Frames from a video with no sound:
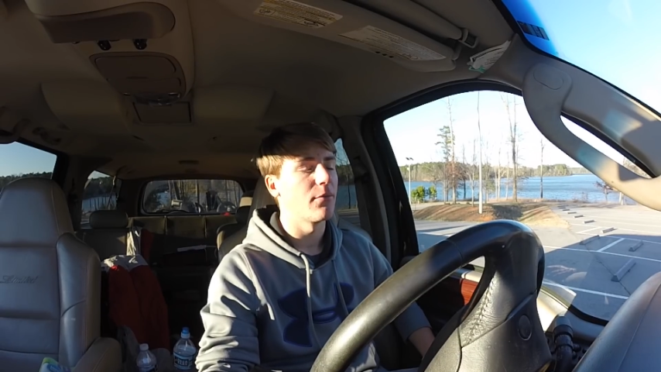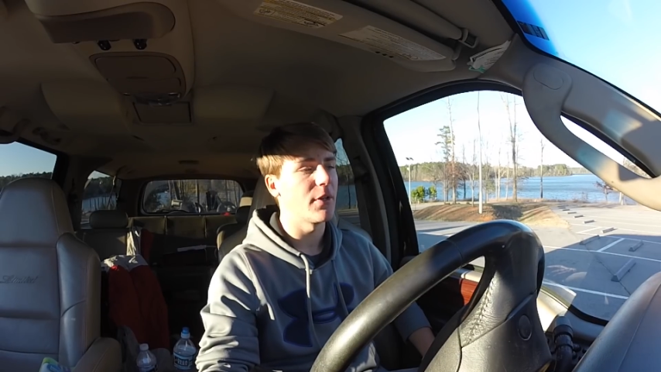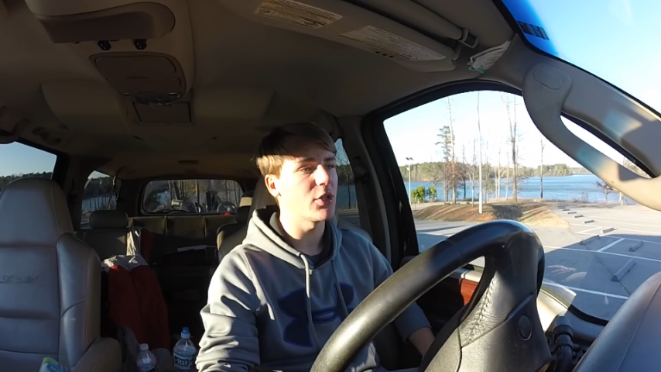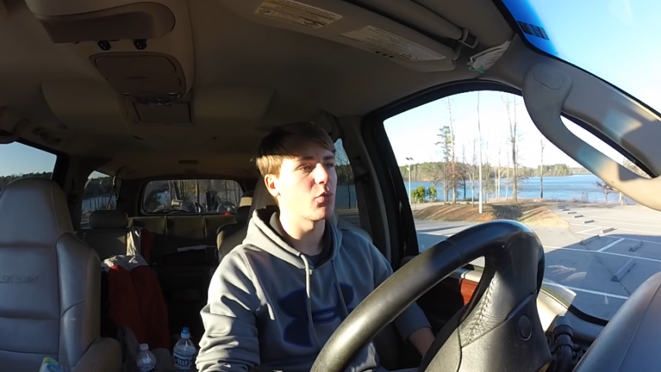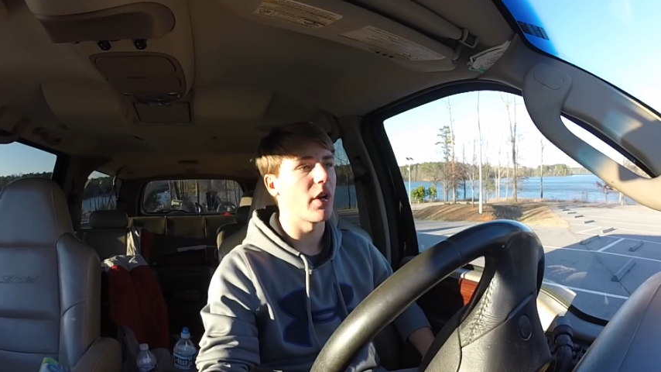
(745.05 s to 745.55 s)

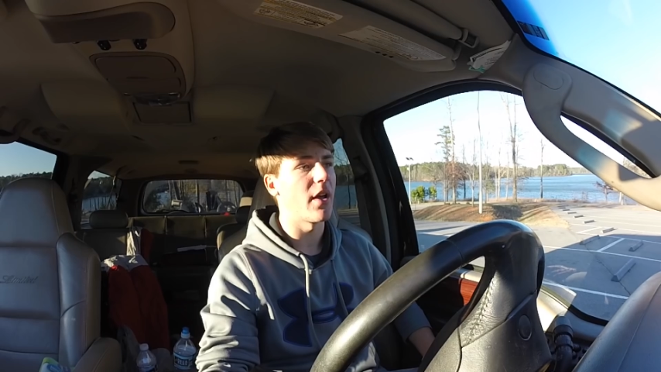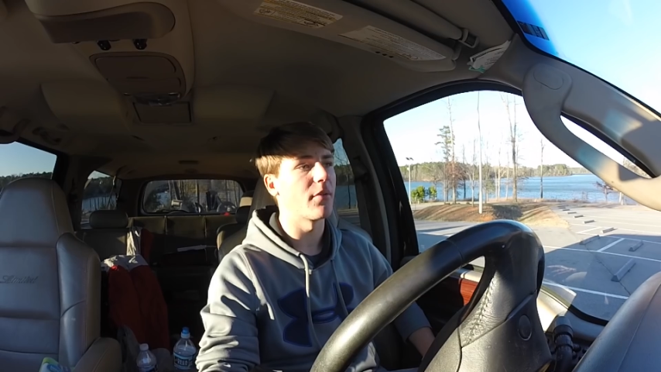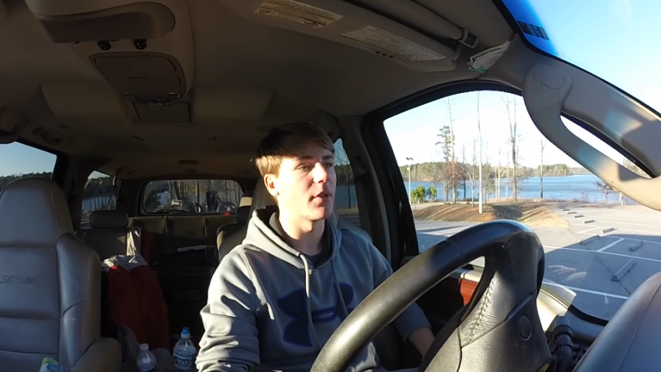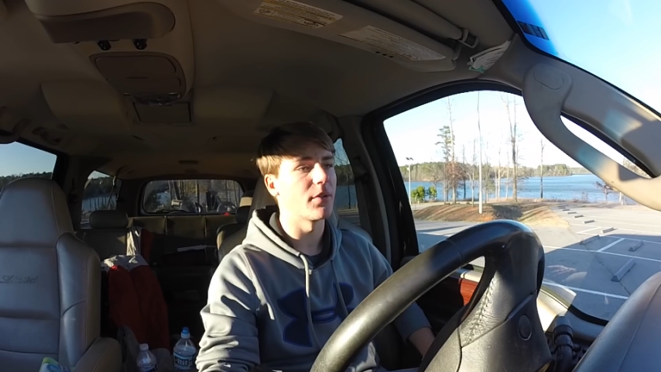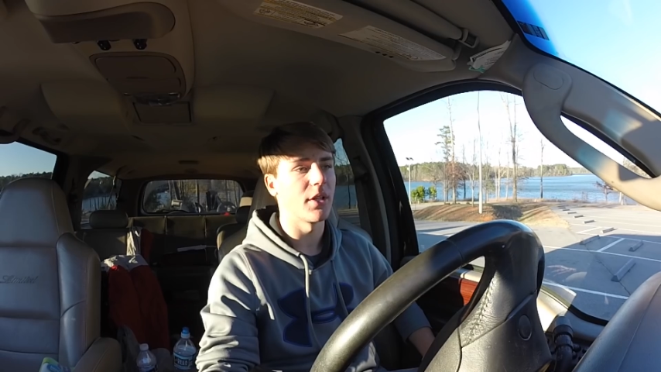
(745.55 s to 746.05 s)
fished
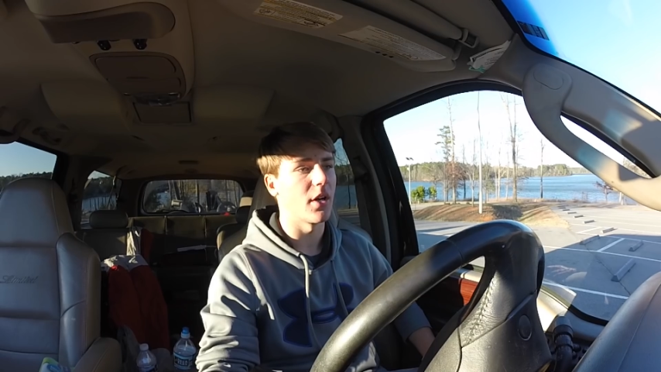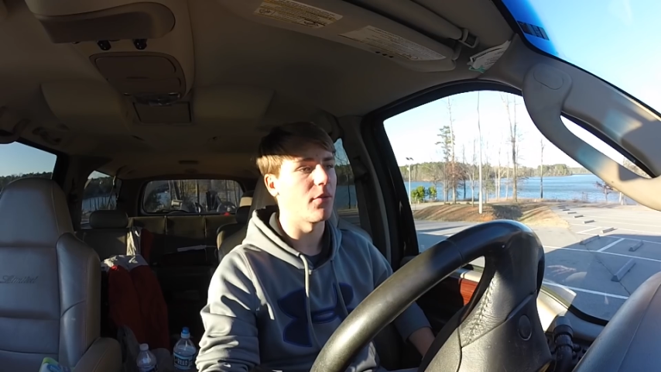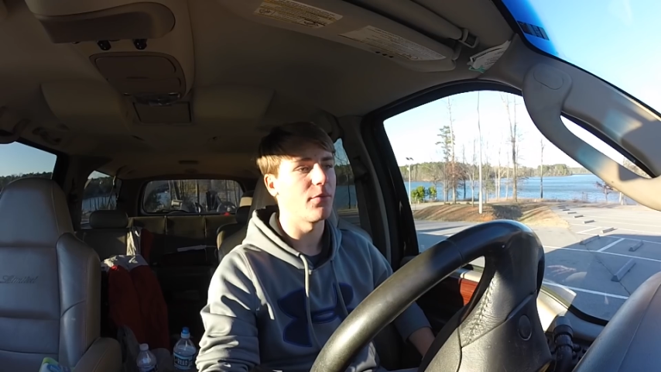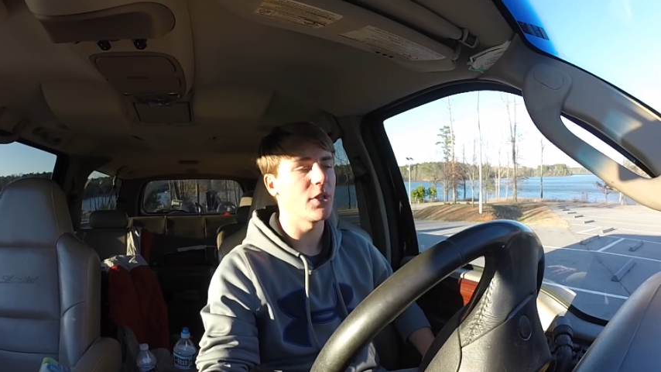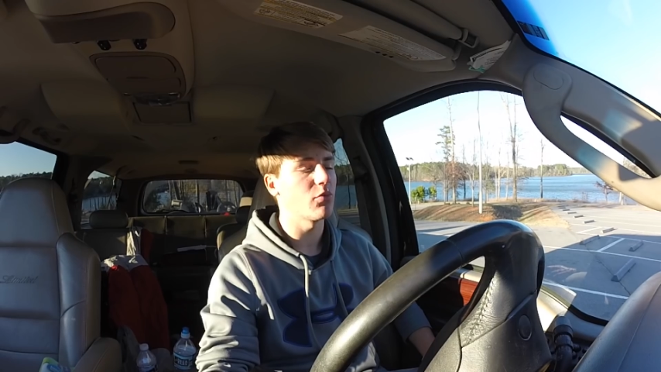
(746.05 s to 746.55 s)
whatever, you
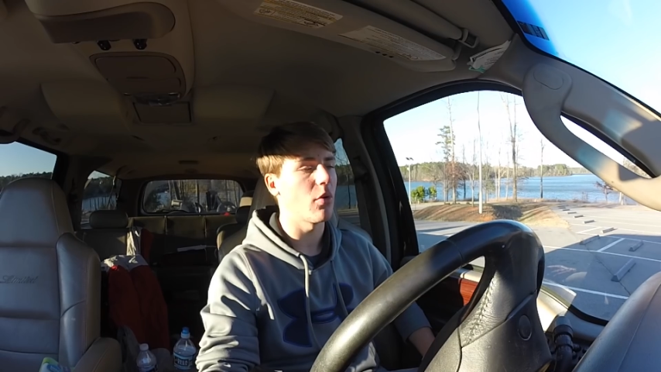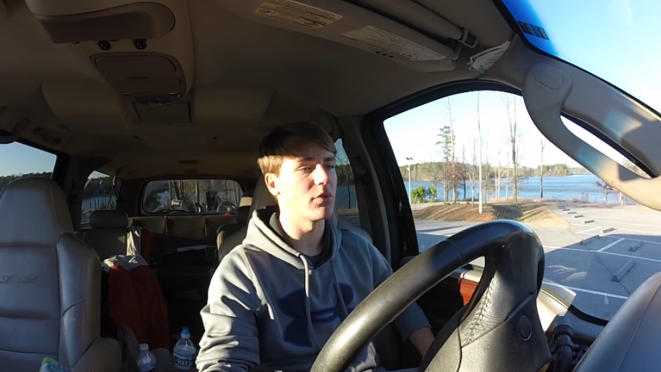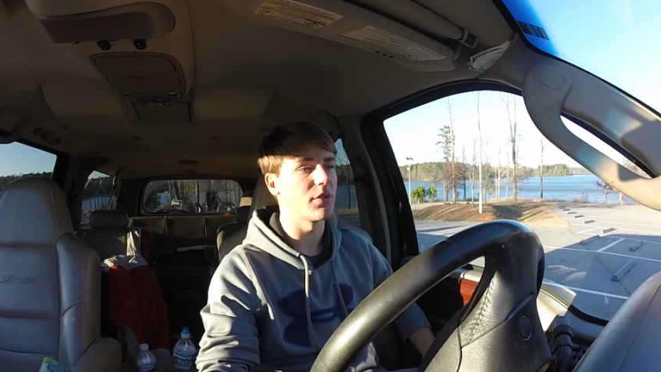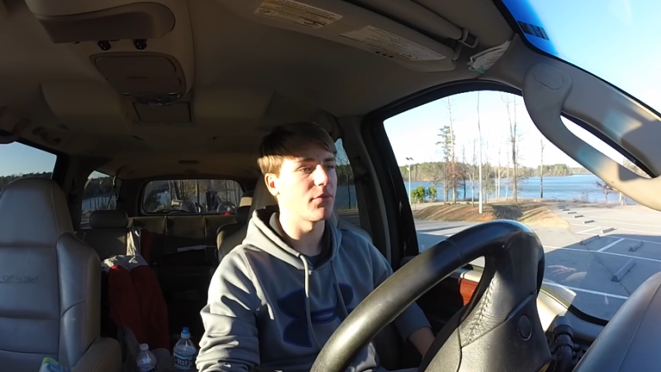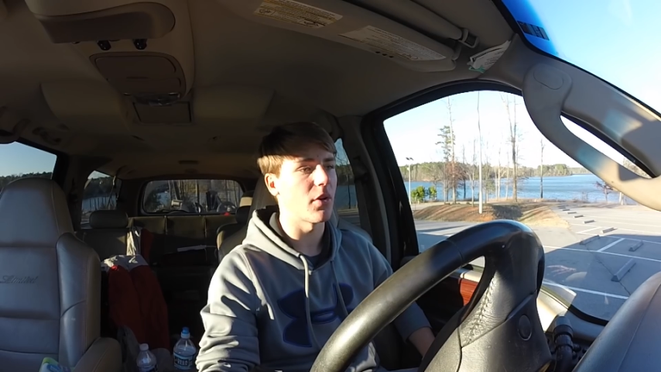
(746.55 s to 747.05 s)
know, fished what
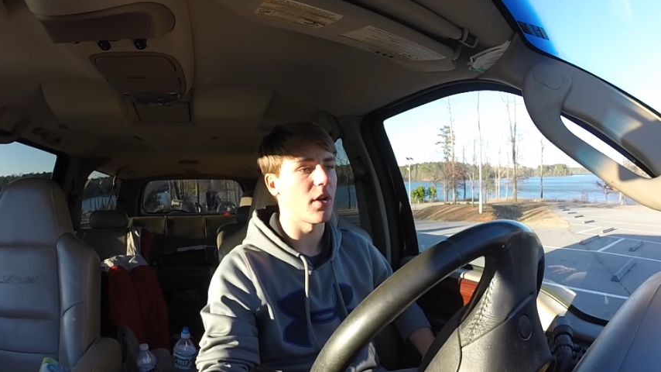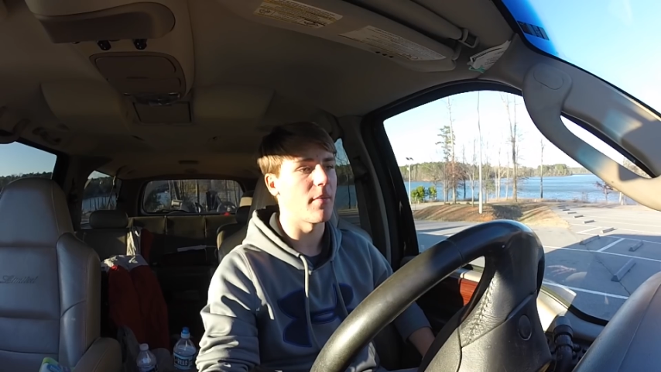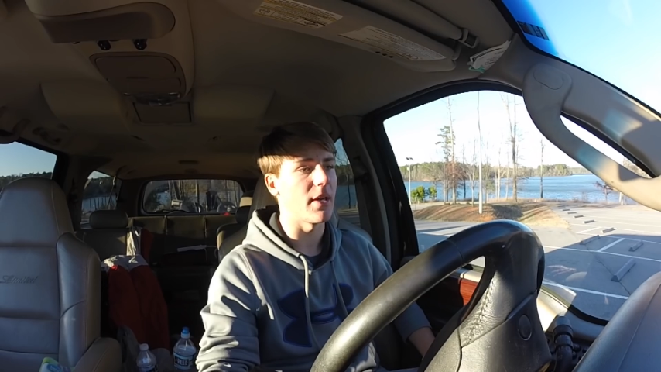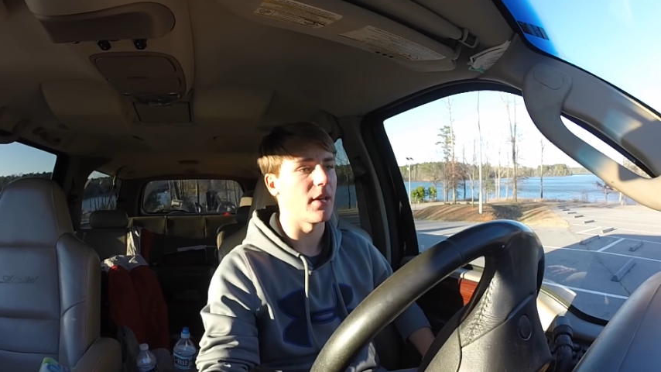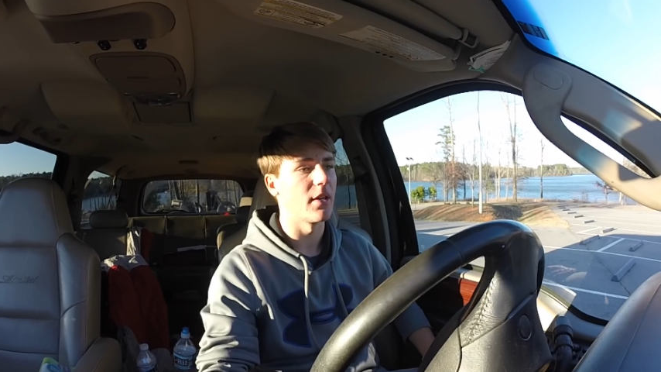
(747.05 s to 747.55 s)
was in front
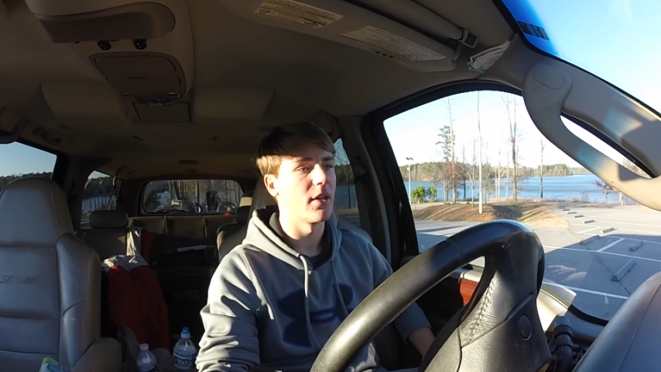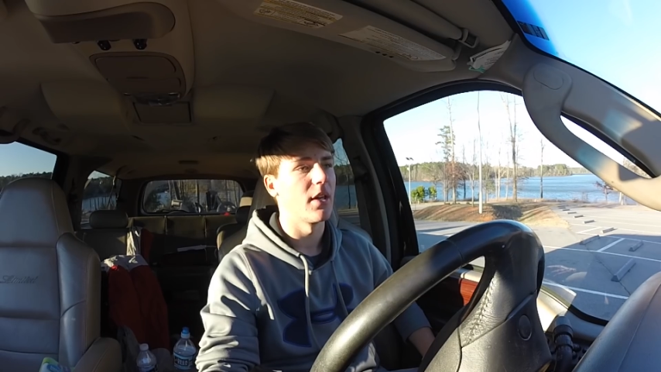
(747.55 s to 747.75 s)
of me.